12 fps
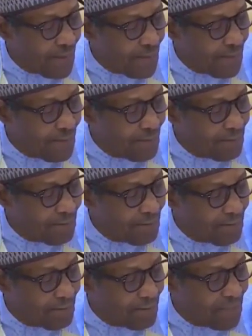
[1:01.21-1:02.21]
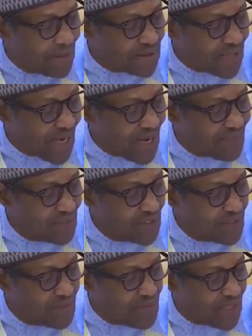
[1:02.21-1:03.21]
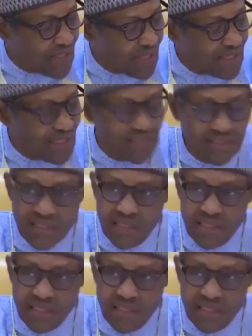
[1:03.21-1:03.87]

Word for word: Um, but I believe there are